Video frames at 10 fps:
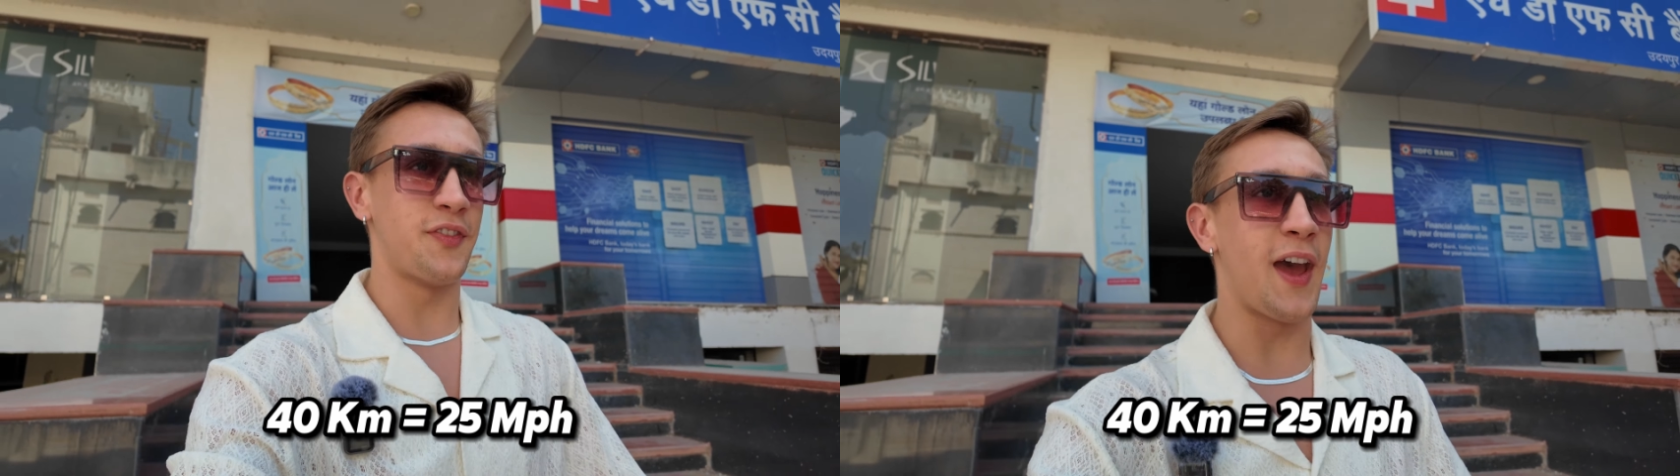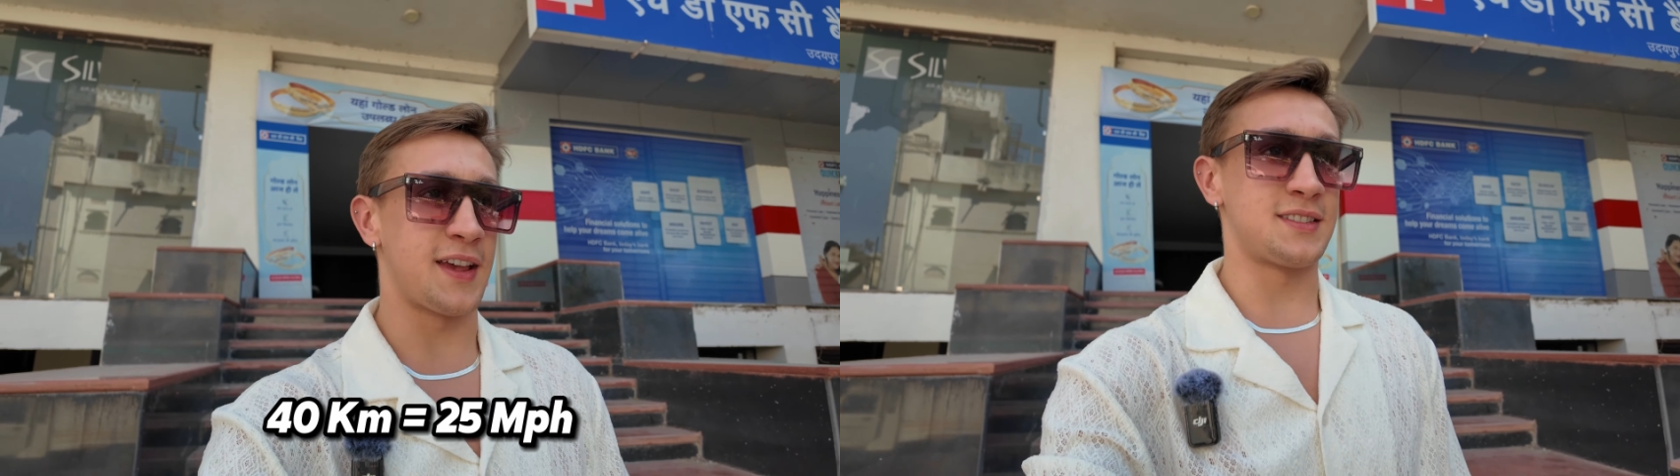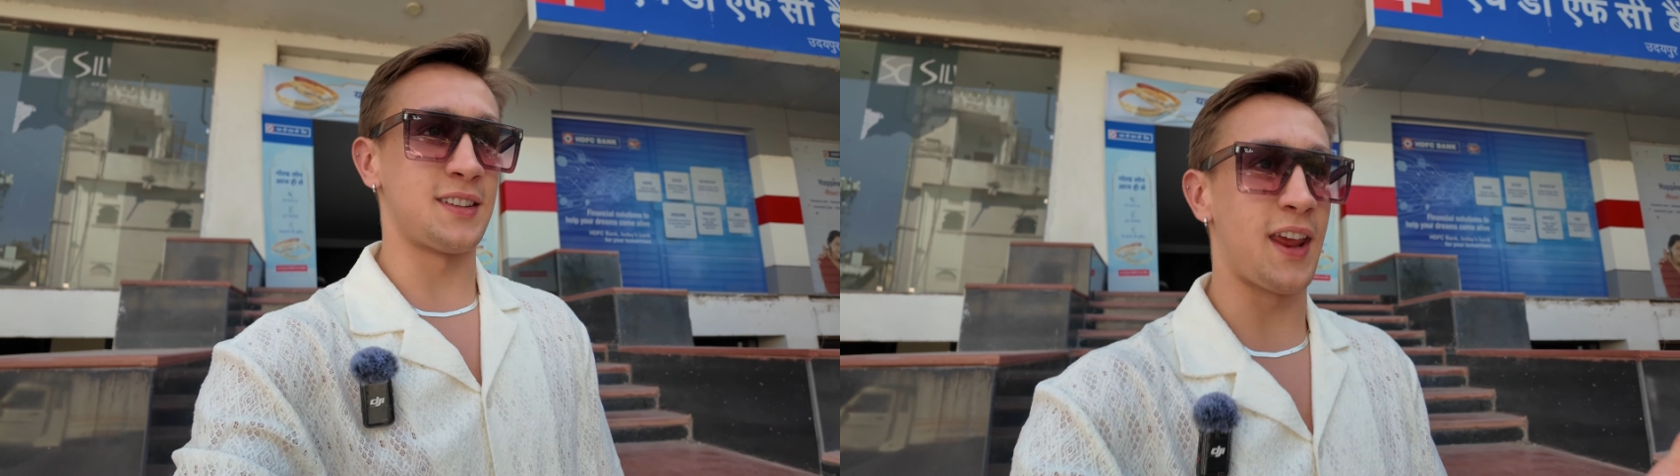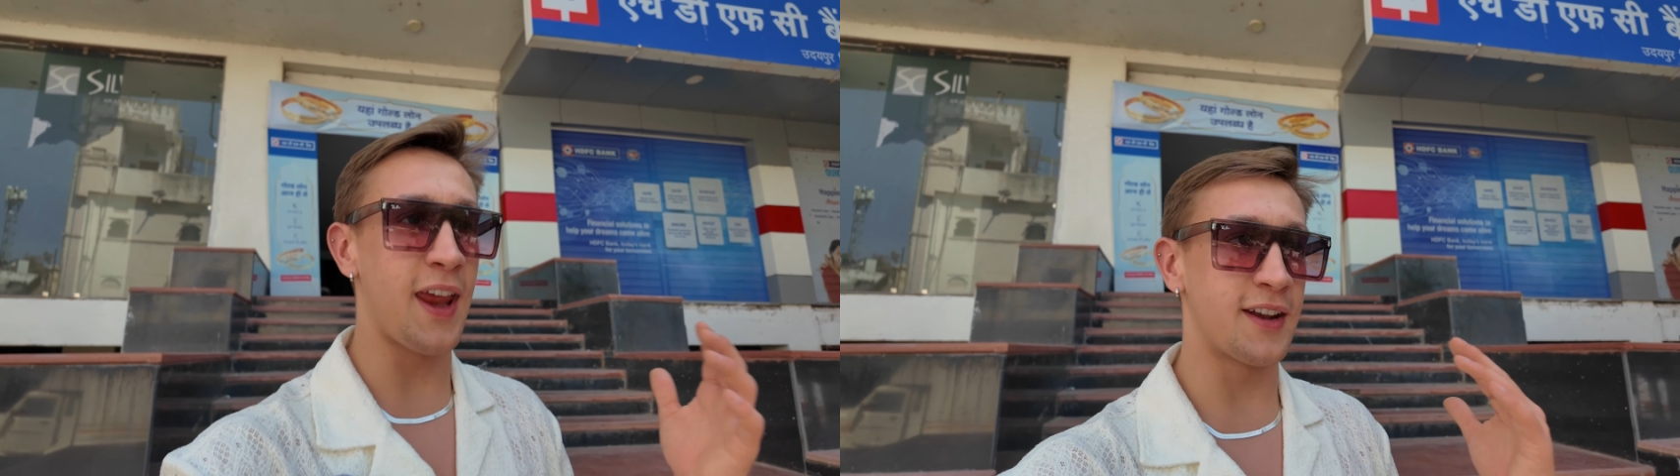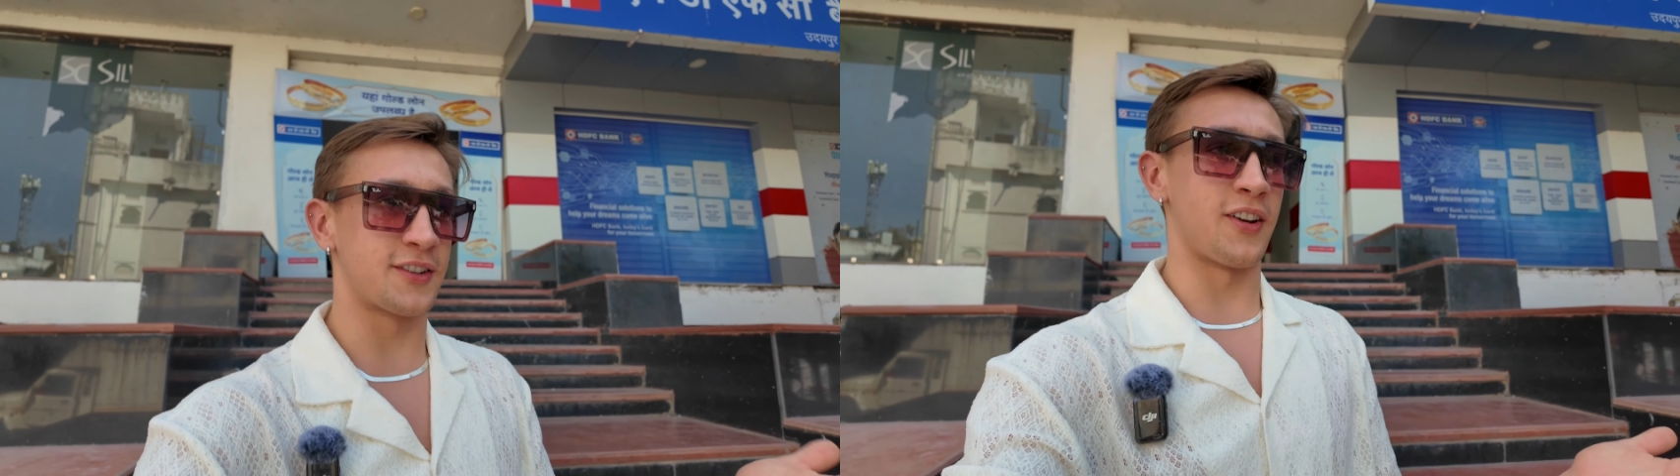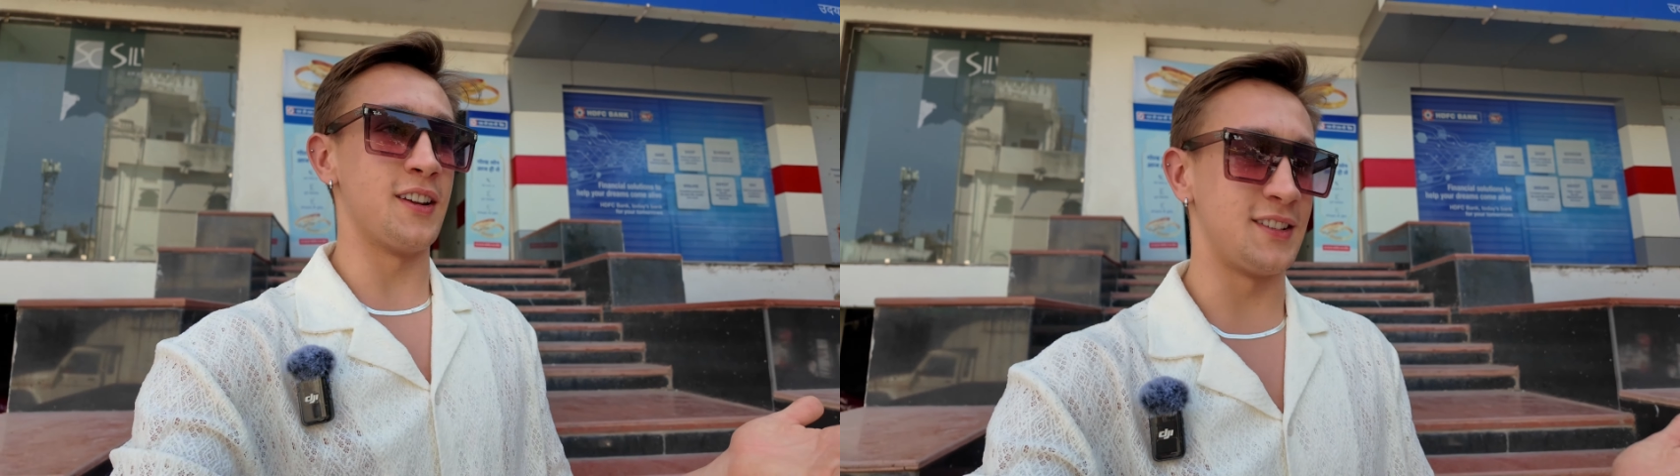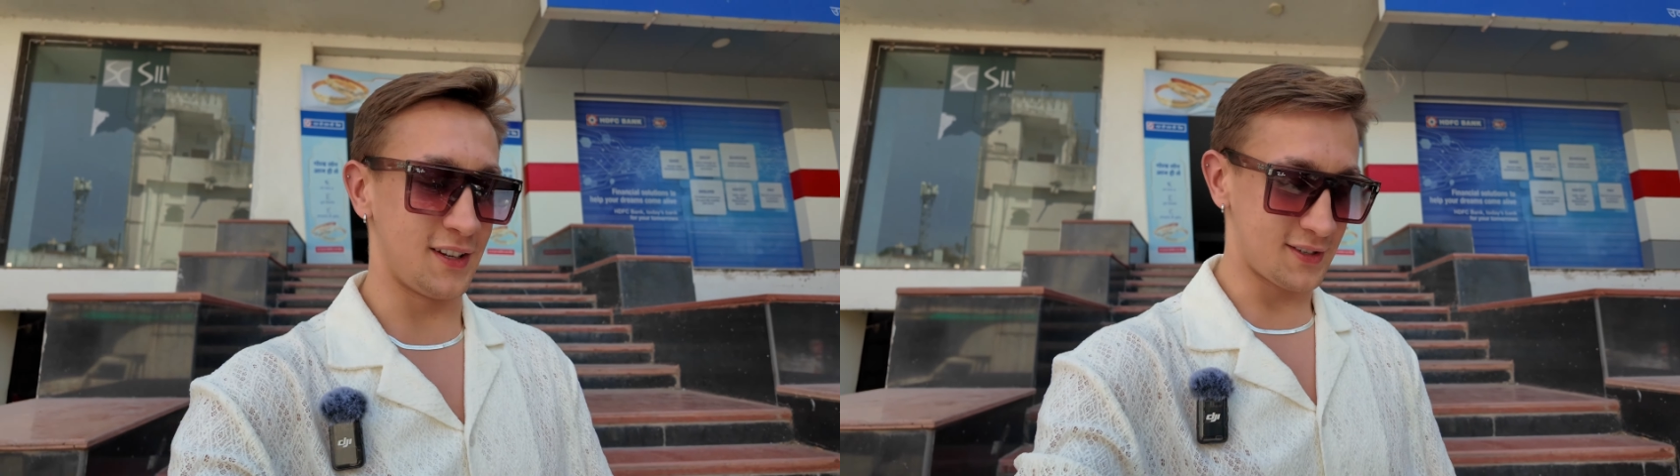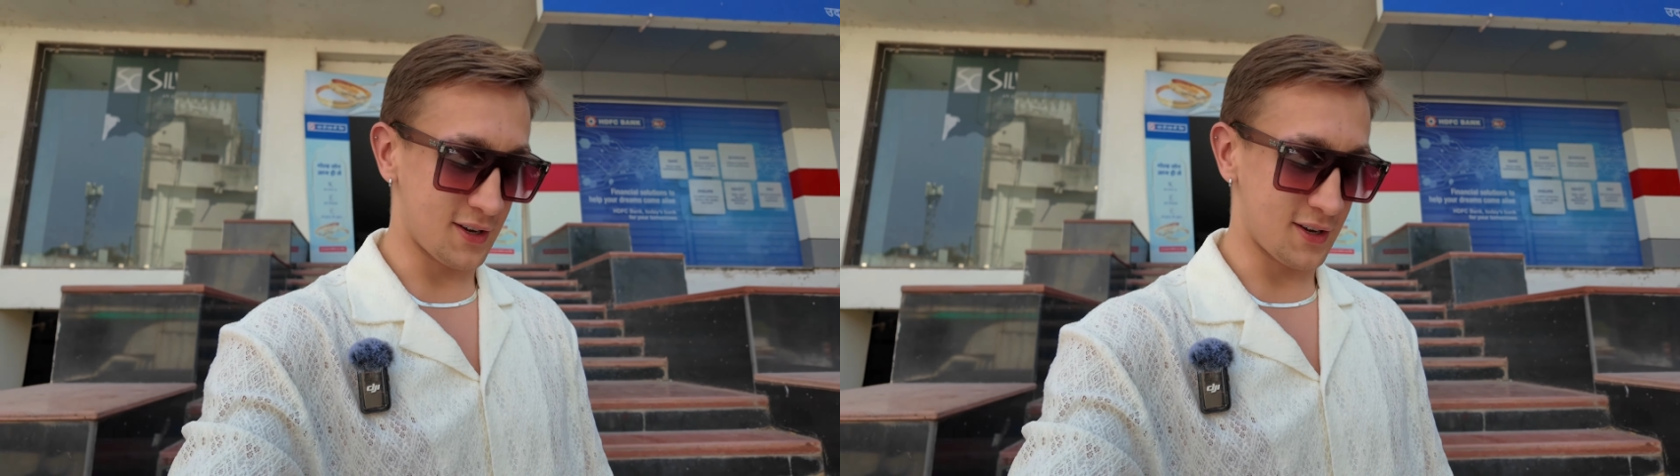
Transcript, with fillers: fast and crazy,